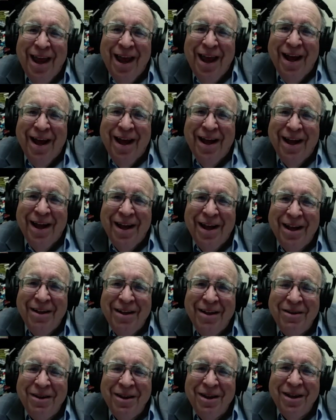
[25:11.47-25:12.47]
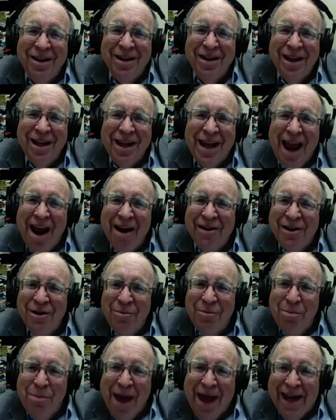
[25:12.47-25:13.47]
The character
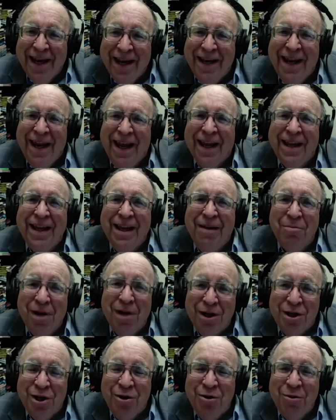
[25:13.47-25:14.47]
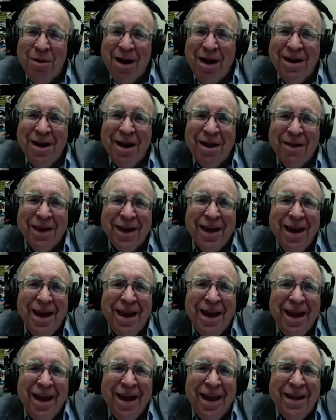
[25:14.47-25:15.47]
Benedict in Much Ado About Nothing
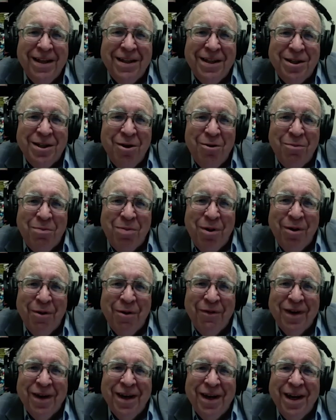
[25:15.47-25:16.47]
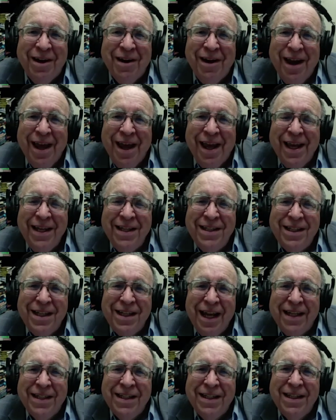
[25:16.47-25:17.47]
is so perfect here. He
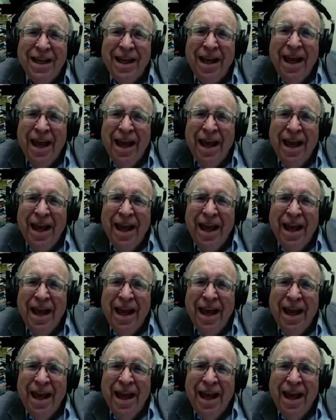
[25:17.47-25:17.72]
says